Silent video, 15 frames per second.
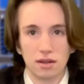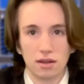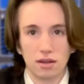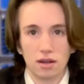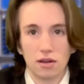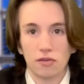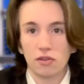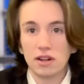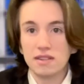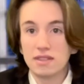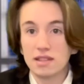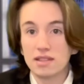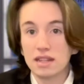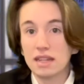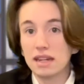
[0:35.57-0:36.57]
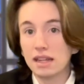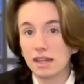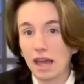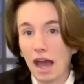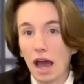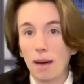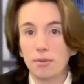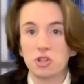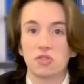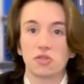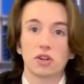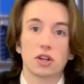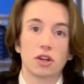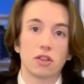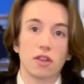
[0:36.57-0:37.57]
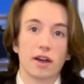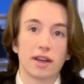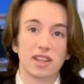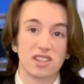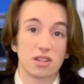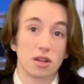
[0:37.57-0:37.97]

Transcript: For instance, eating cabbage for good luck is